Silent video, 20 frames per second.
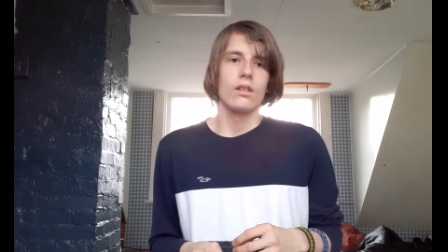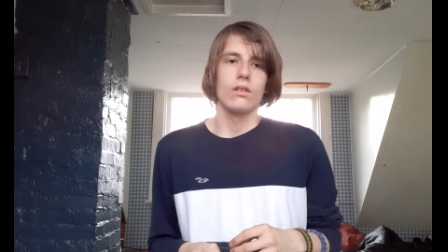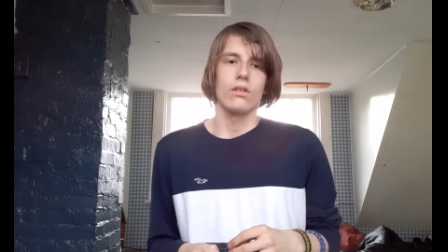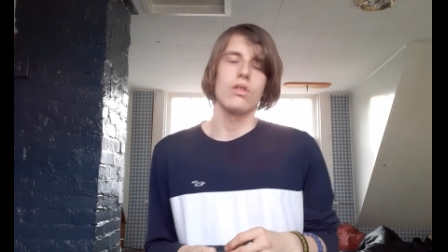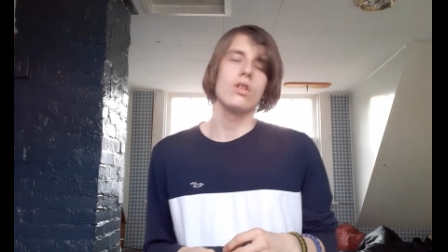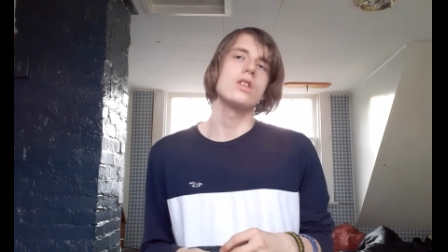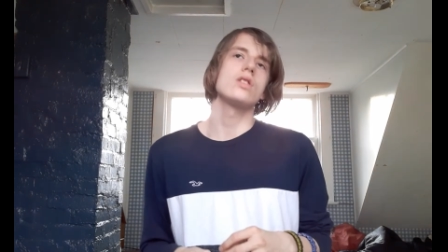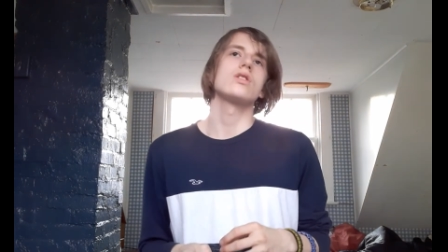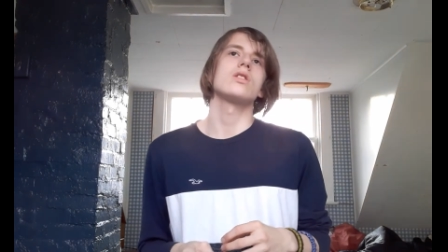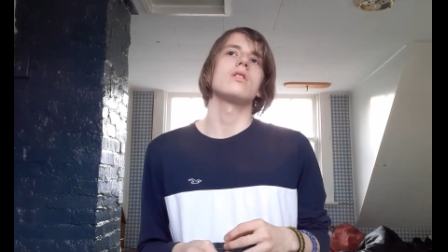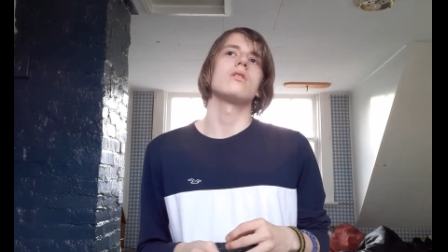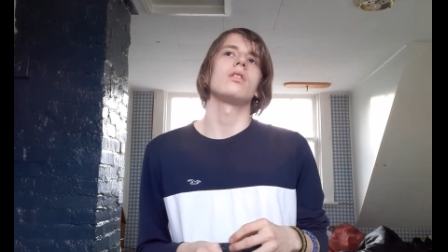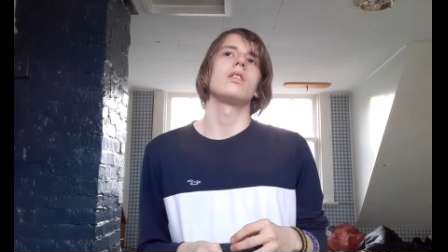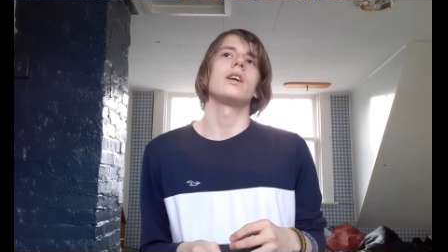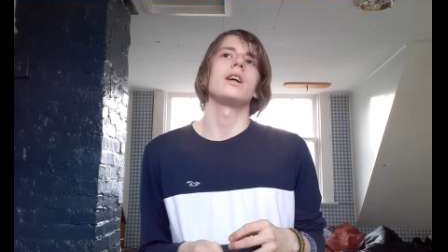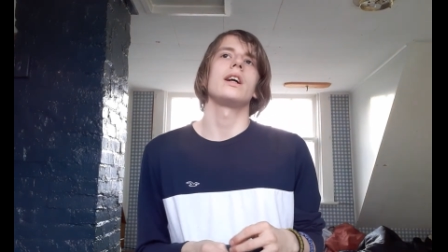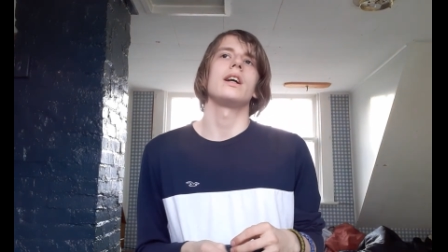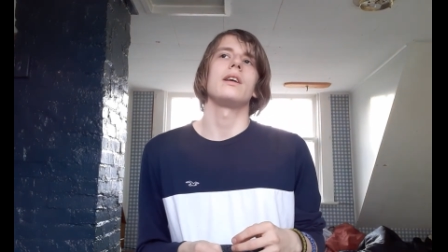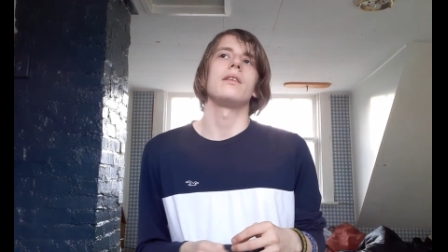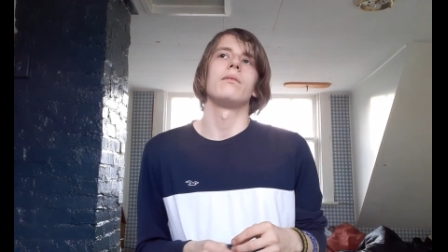
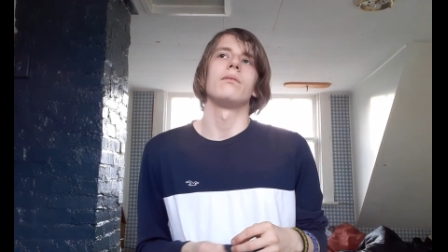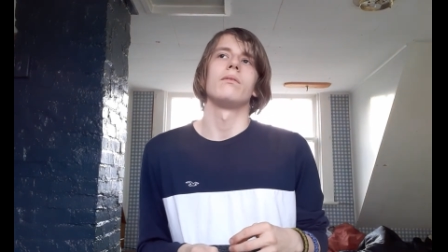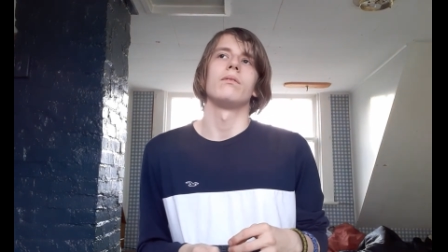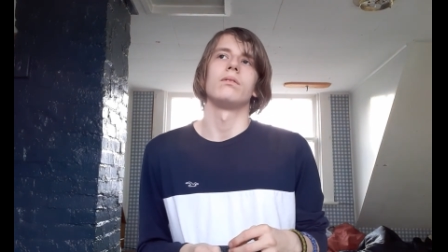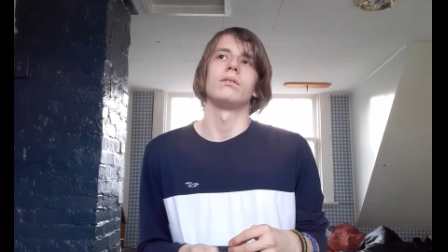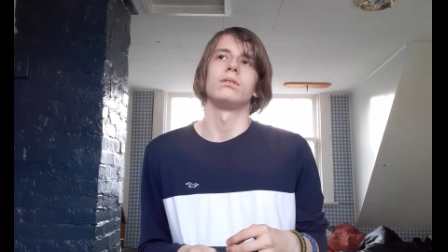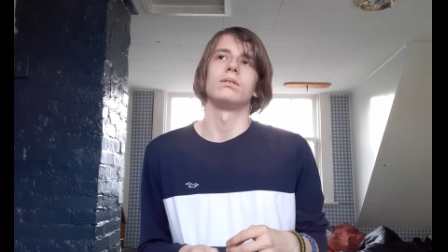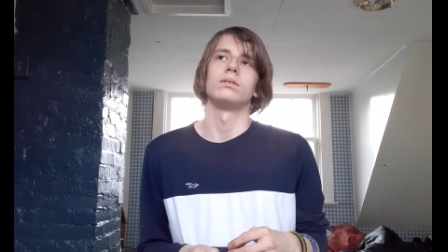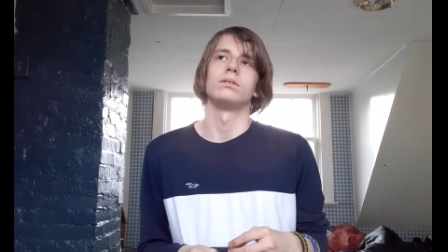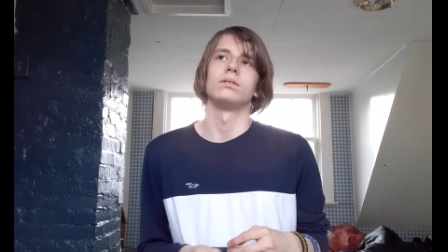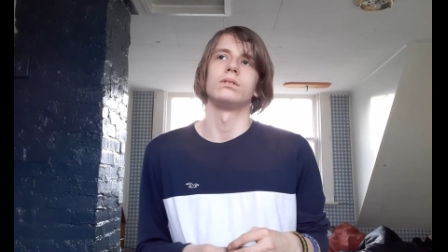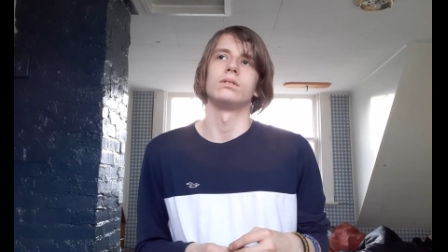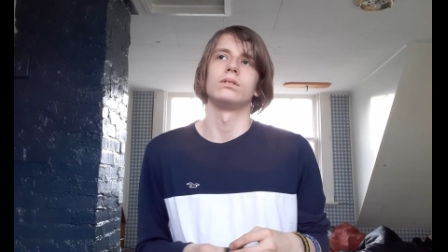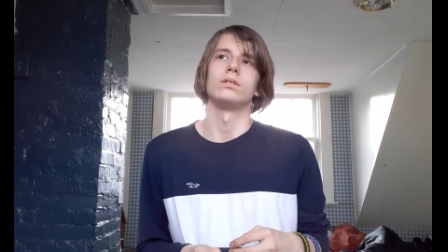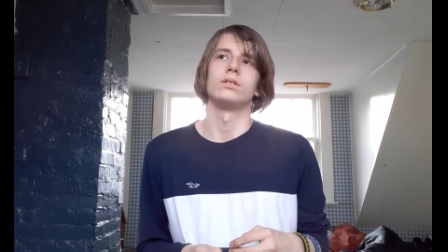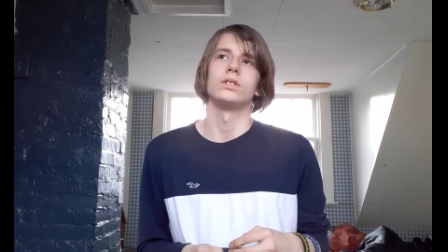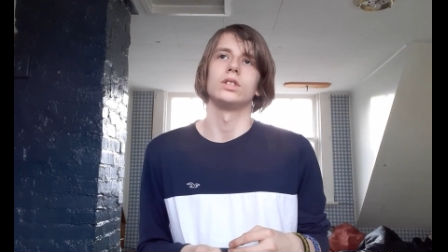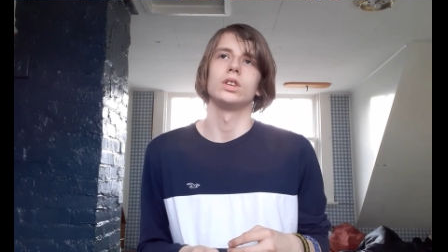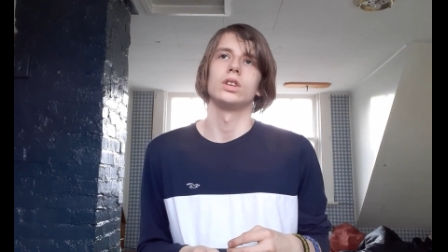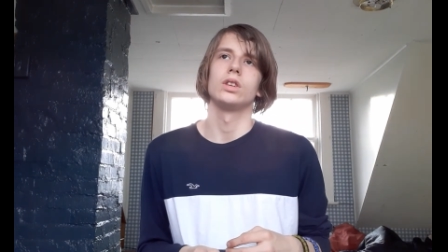Recently,
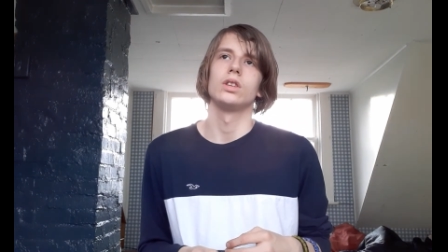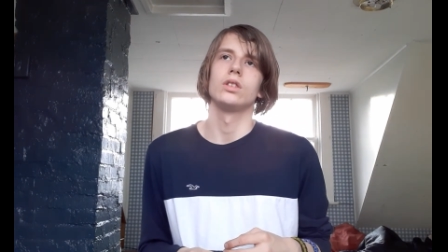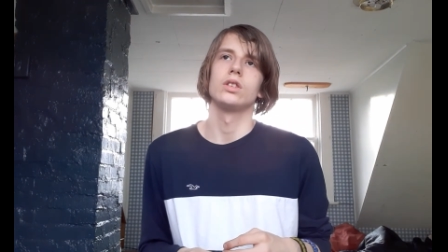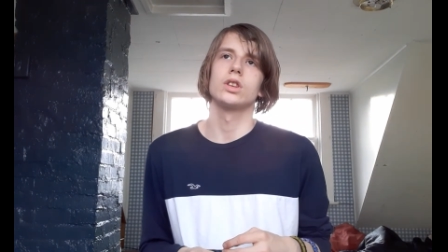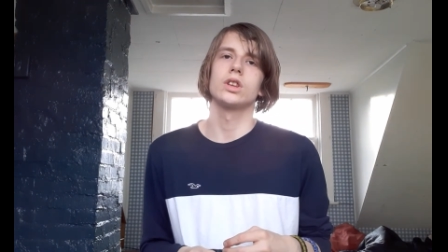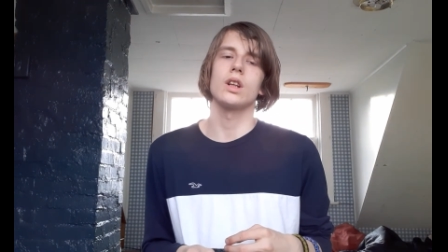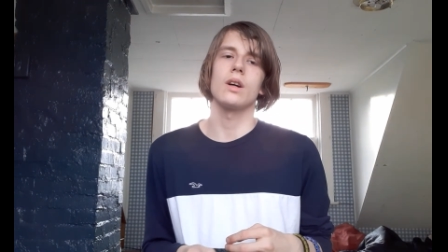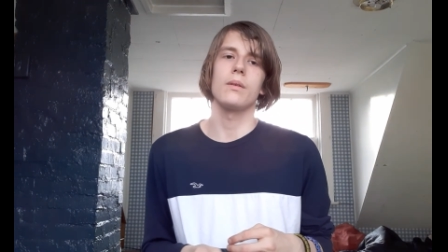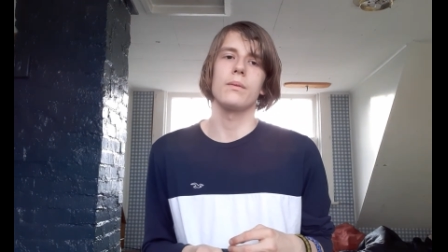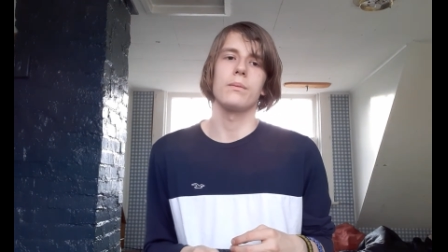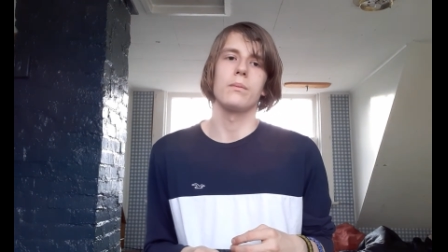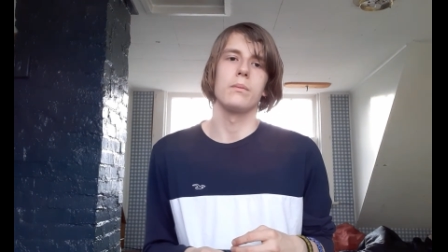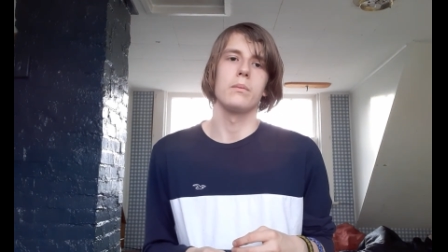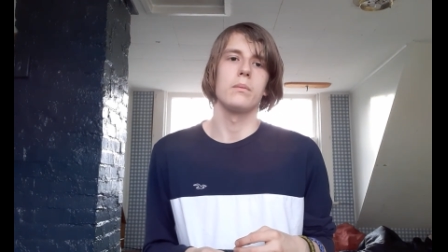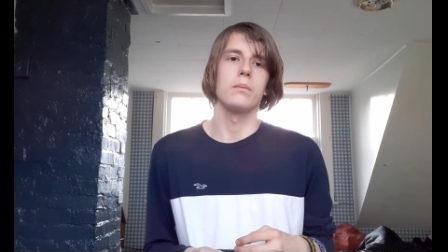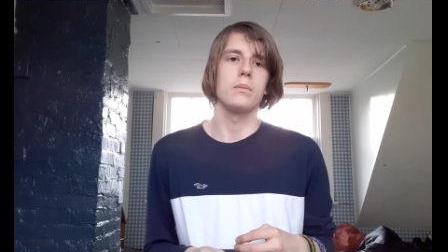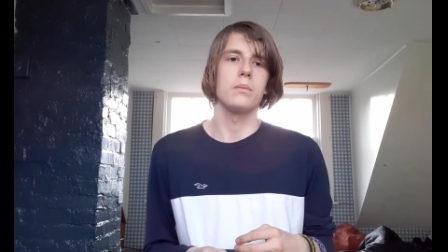some